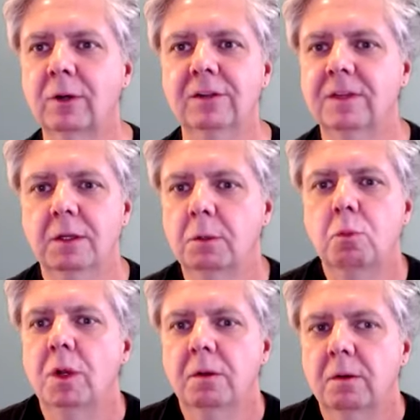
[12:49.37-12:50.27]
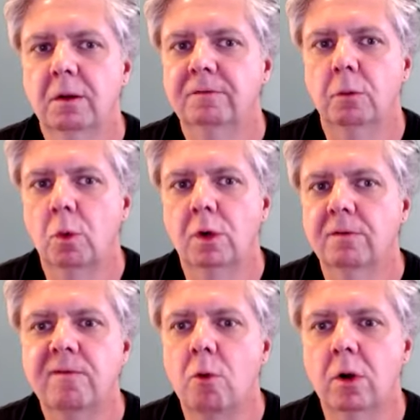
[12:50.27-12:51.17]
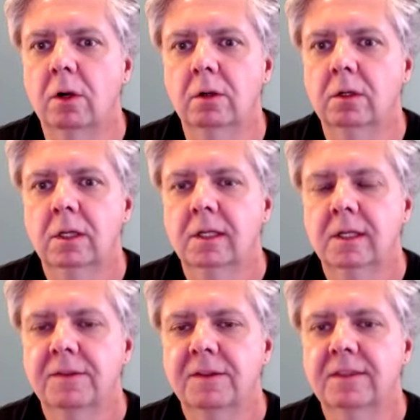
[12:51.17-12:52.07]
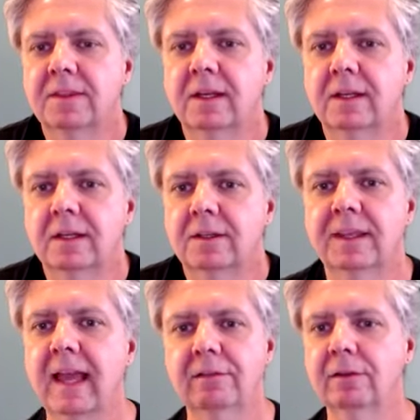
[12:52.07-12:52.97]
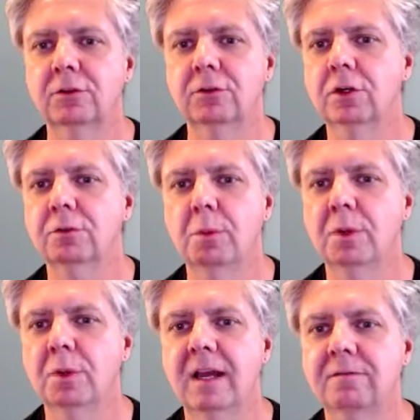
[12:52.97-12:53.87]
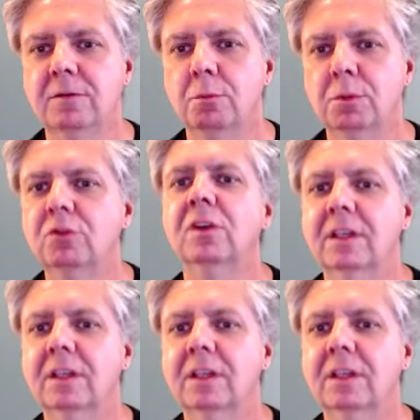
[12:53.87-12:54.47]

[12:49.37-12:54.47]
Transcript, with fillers: Christ. It would if it weren't for the, the, the Catholic Church, we would have no music.